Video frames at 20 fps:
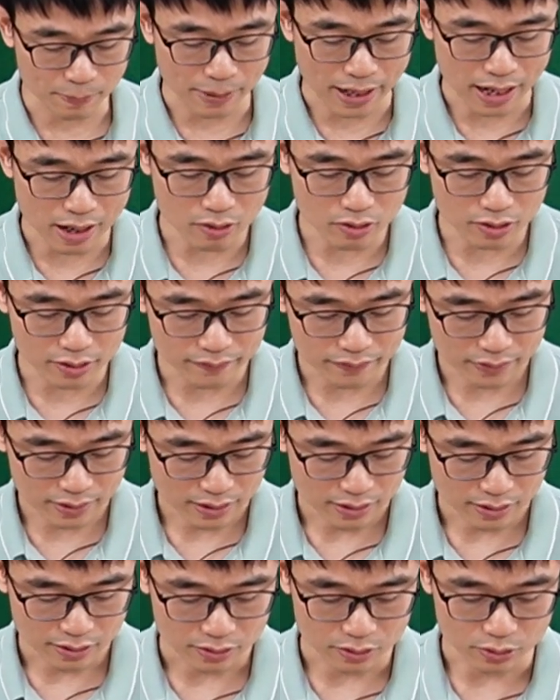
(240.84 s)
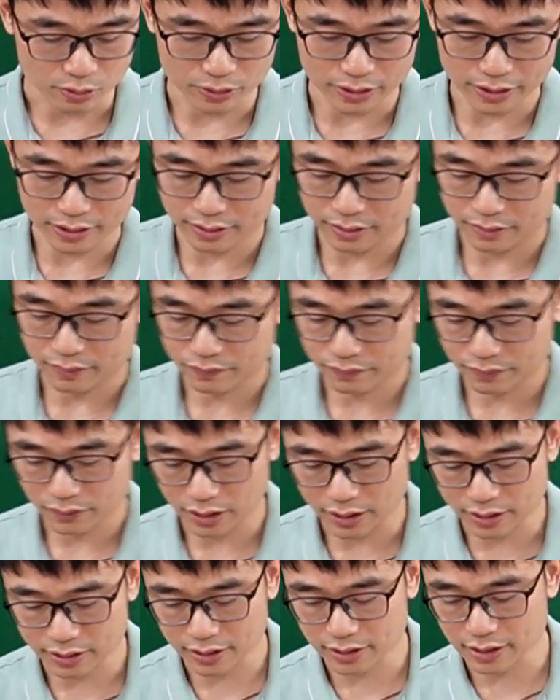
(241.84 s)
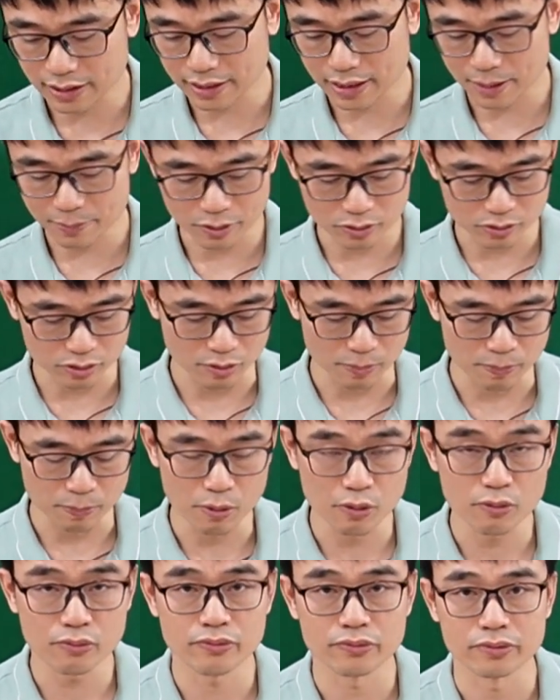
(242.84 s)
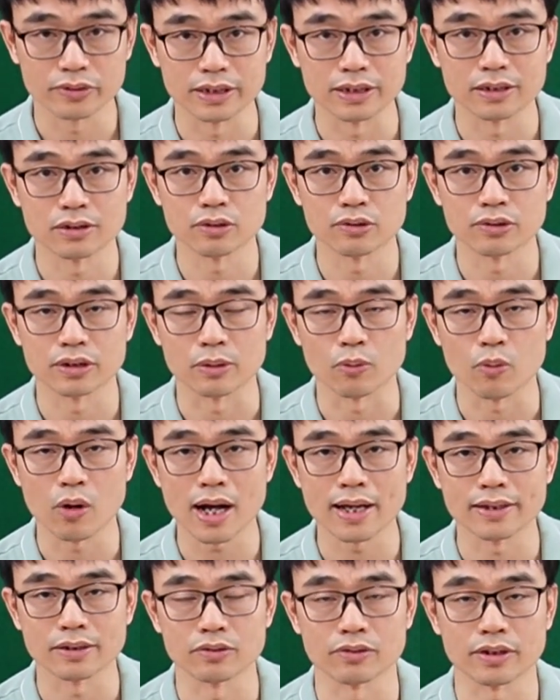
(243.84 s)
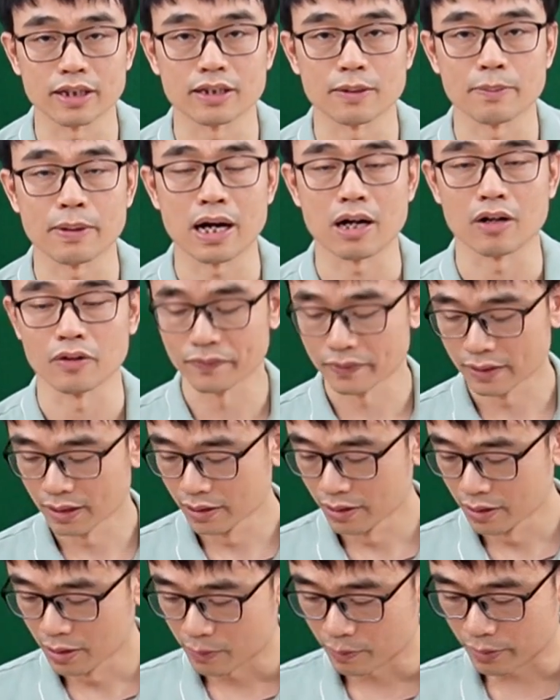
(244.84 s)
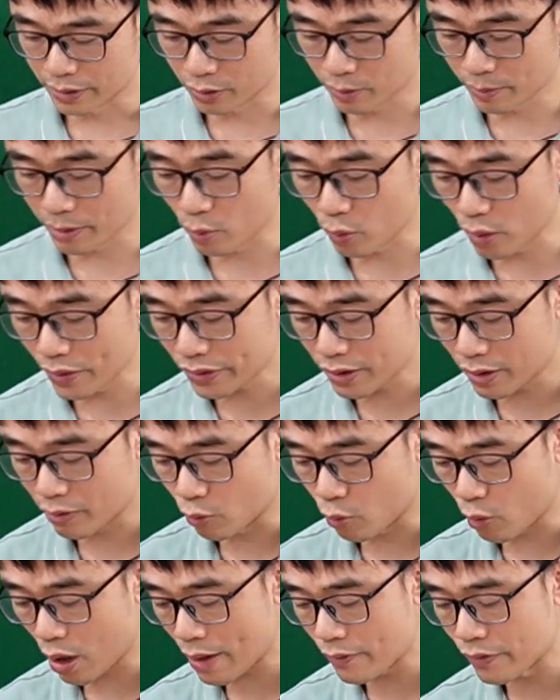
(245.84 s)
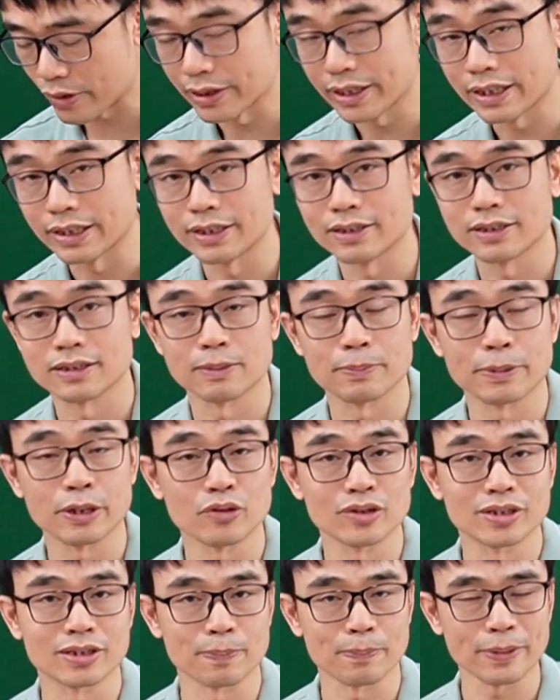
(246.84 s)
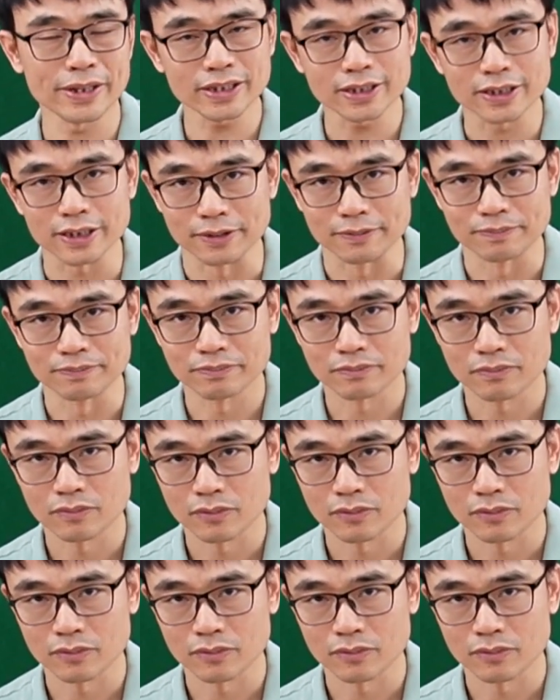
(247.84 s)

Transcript: the power to this Ethernet cable. So both these two devices will get the power. But you may wonder why we need this PoE splitter.